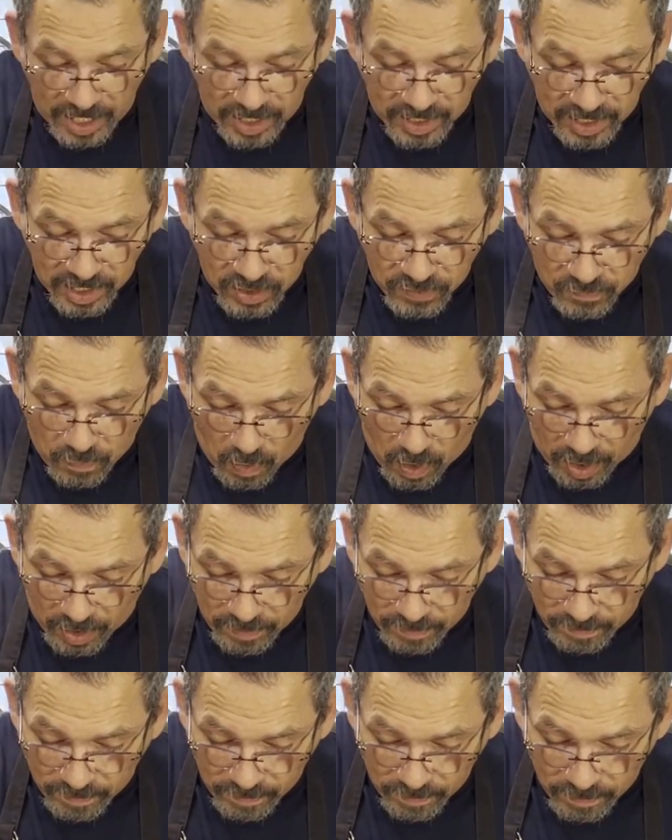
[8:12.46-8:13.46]
it this far,
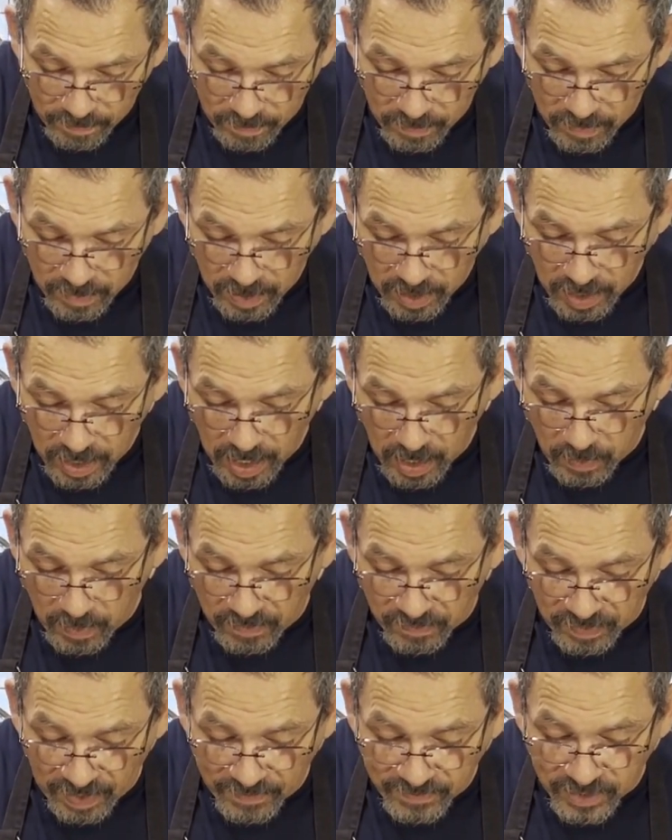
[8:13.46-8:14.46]
and
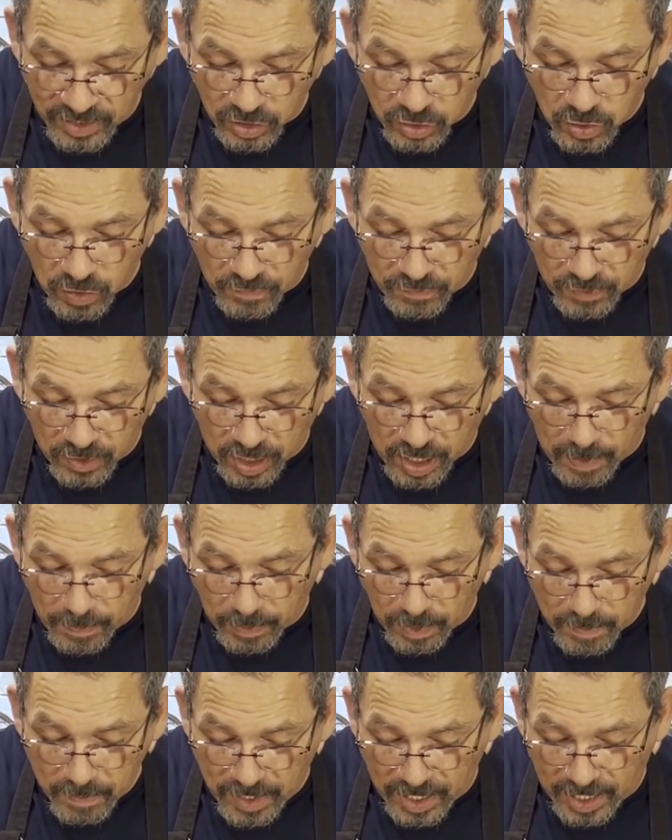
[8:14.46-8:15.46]
we've left this cook for a
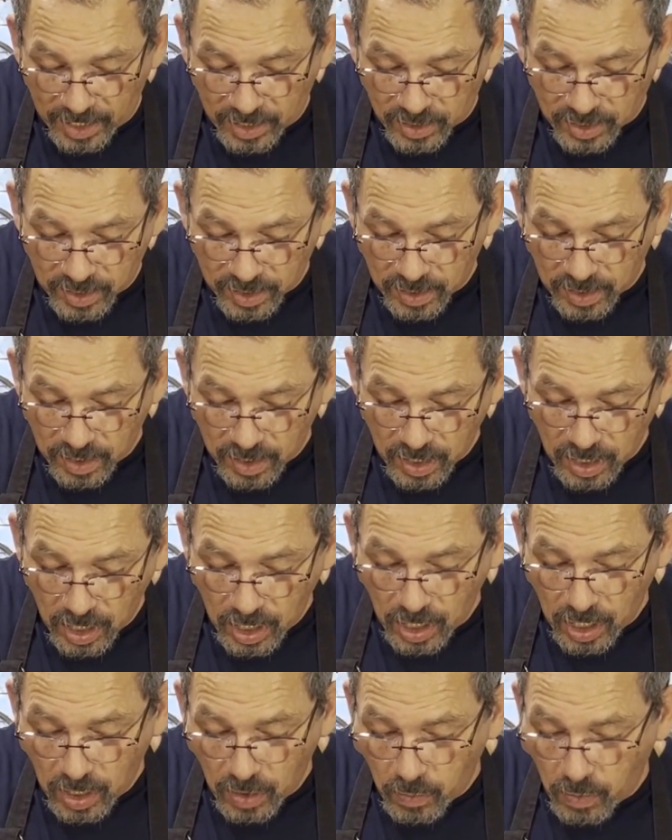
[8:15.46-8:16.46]
couple of minutes,
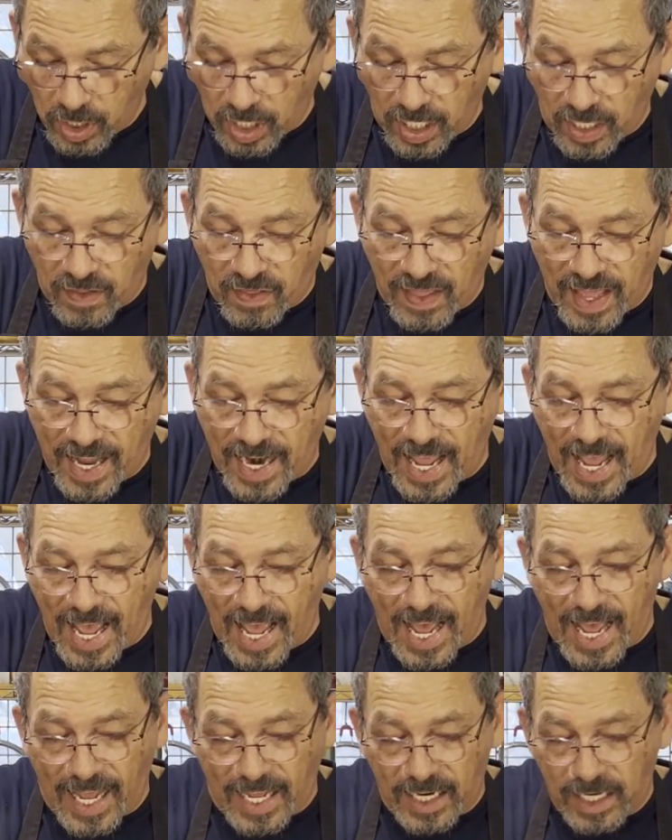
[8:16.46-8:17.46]
we're gonna then
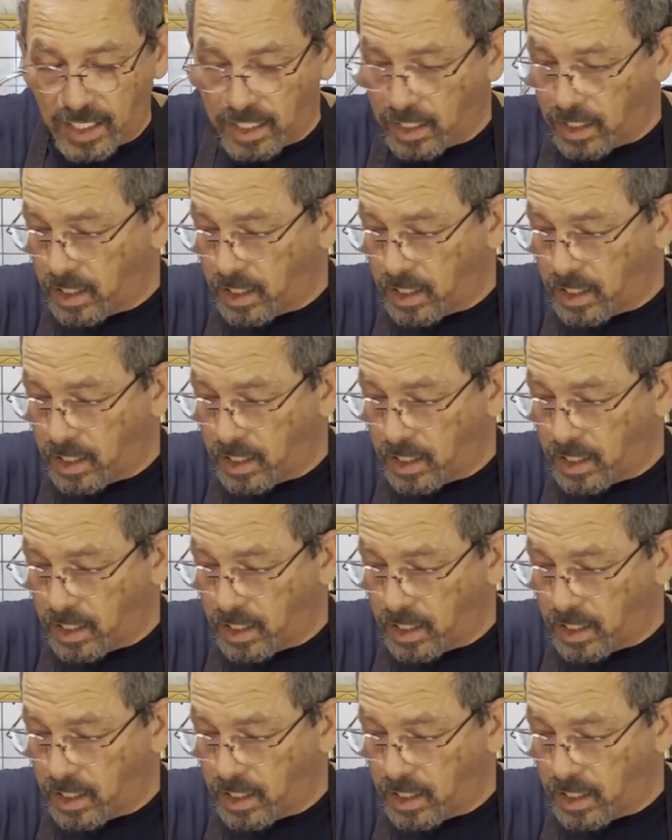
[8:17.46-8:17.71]
add